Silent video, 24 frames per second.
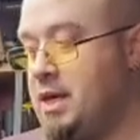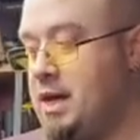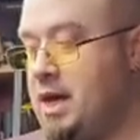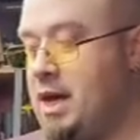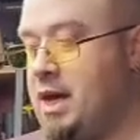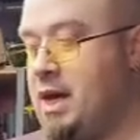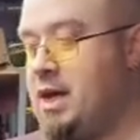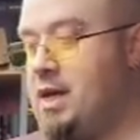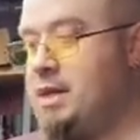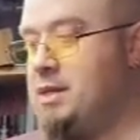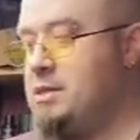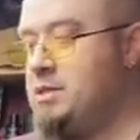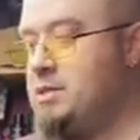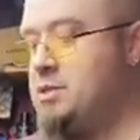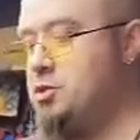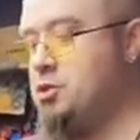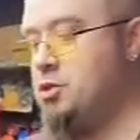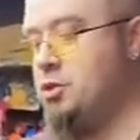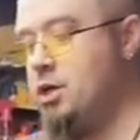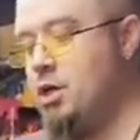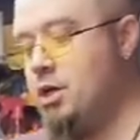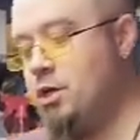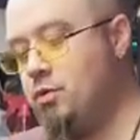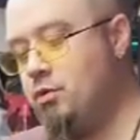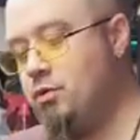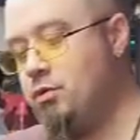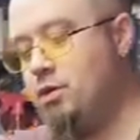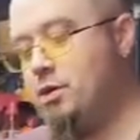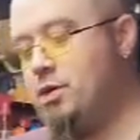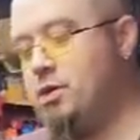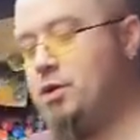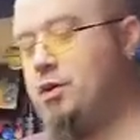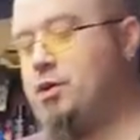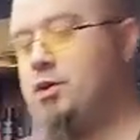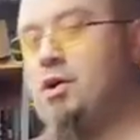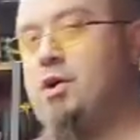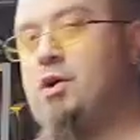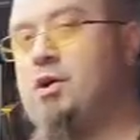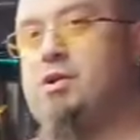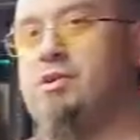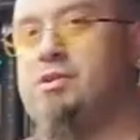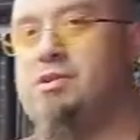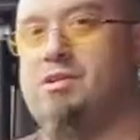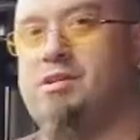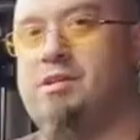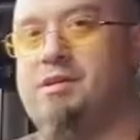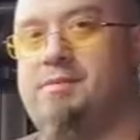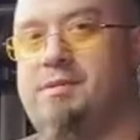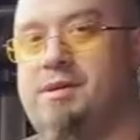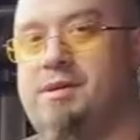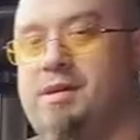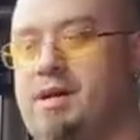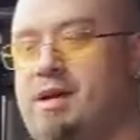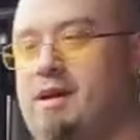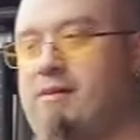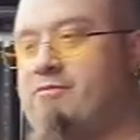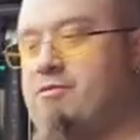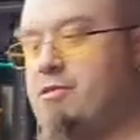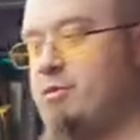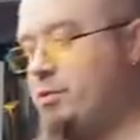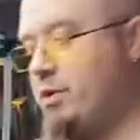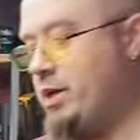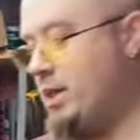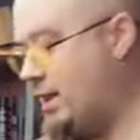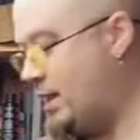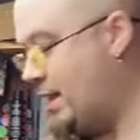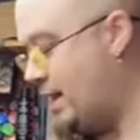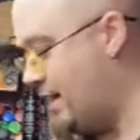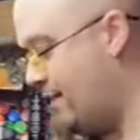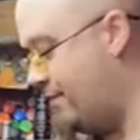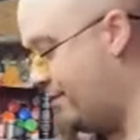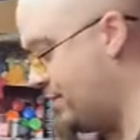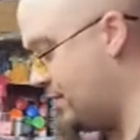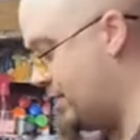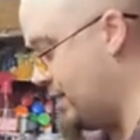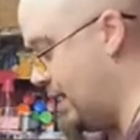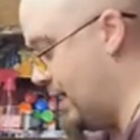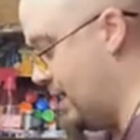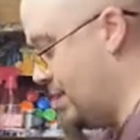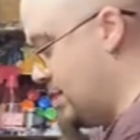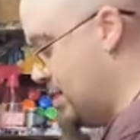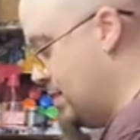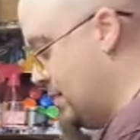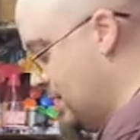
And it only occurred to me after we left that